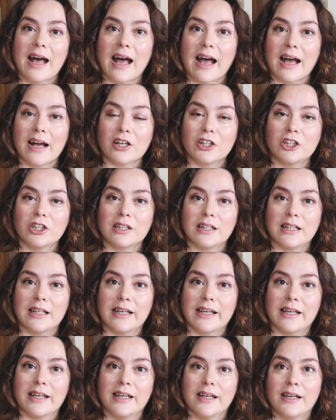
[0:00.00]

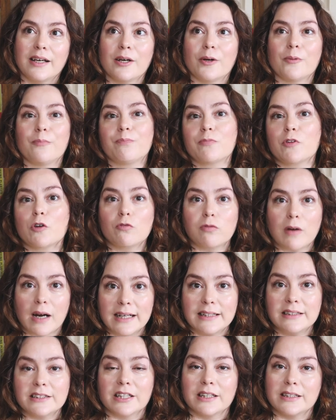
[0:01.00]
actually
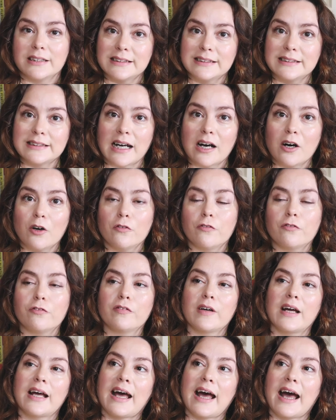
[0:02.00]
write herself.